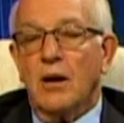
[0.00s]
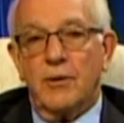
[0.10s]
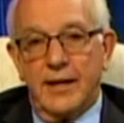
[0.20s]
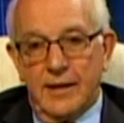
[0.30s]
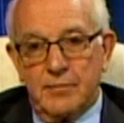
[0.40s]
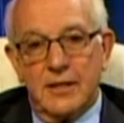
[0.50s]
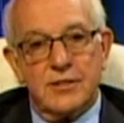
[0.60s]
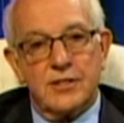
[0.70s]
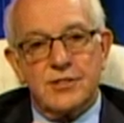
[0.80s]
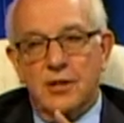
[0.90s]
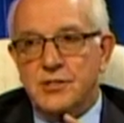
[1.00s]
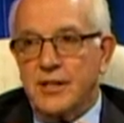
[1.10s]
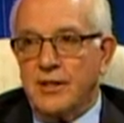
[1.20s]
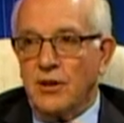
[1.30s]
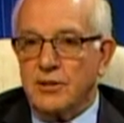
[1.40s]
Oh yeah, because it starts
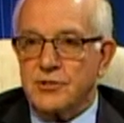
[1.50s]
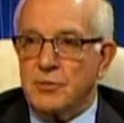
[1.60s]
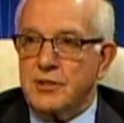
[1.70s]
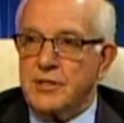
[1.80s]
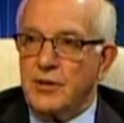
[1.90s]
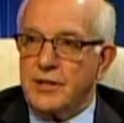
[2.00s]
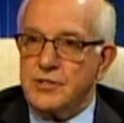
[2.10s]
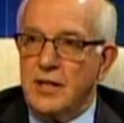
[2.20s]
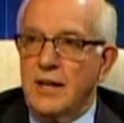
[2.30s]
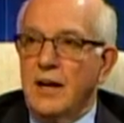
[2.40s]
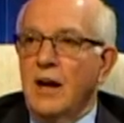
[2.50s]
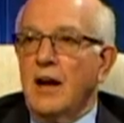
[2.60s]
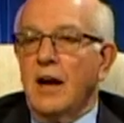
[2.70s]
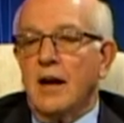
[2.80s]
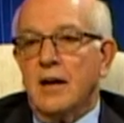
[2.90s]
hitting all the tributaries
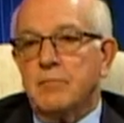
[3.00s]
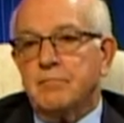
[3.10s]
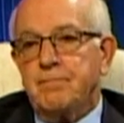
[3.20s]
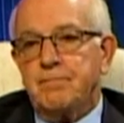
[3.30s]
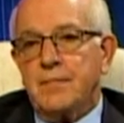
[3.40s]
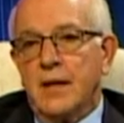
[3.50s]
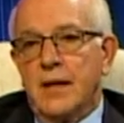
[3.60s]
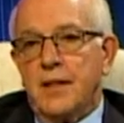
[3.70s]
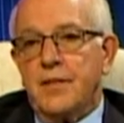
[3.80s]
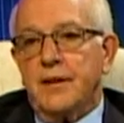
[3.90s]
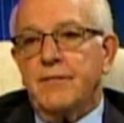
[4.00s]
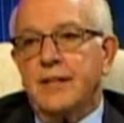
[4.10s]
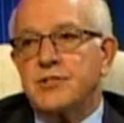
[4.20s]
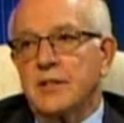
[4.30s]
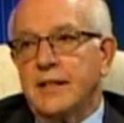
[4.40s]
that
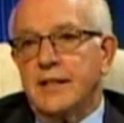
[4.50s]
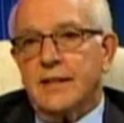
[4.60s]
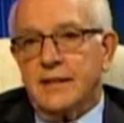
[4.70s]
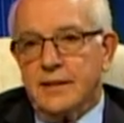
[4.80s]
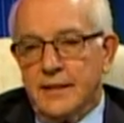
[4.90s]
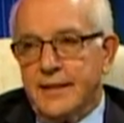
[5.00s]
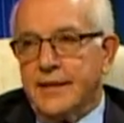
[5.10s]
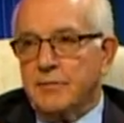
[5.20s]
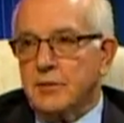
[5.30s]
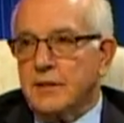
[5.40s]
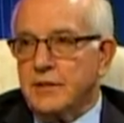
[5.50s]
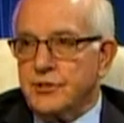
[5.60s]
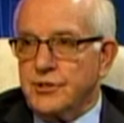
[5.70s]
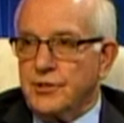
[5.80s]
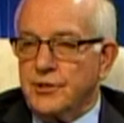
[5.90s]
eventually link up with Little
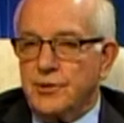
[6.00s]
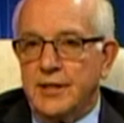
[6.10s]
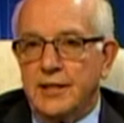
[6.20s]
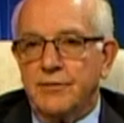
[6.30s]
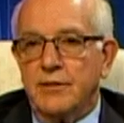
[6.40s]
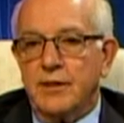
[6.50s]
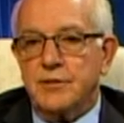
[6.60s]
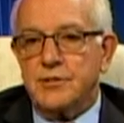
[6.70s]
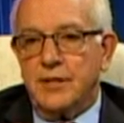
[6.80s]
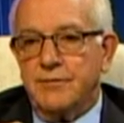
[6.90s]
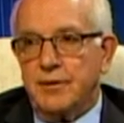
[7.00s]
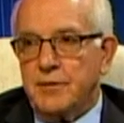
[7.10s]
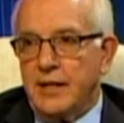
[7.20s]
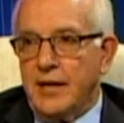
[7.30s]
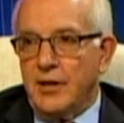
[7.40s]
Sugar Creek. If you've ever seen from
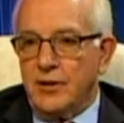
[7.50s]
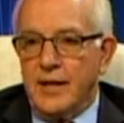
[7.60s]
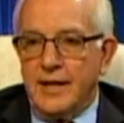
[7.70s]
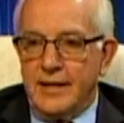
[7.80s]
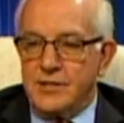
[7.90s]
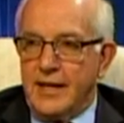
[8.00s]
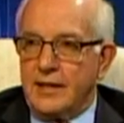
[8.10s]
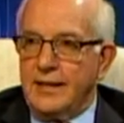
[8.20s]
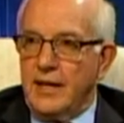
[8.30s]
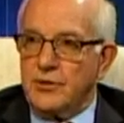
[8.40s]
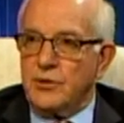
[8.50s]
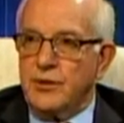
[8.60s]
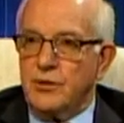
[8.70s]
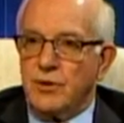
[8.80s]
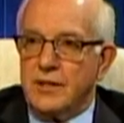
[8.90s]
the air exactly how the
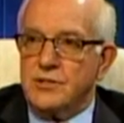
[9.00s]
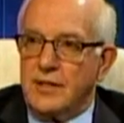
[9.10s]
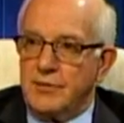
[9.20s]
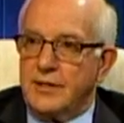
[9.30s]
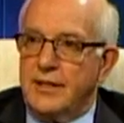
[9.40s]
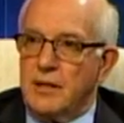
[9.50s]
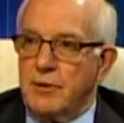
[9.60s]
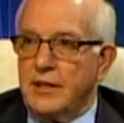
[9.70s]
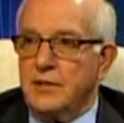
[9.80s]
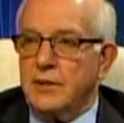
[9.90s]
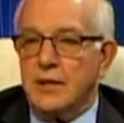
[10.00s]
creek runs and everything coming into it,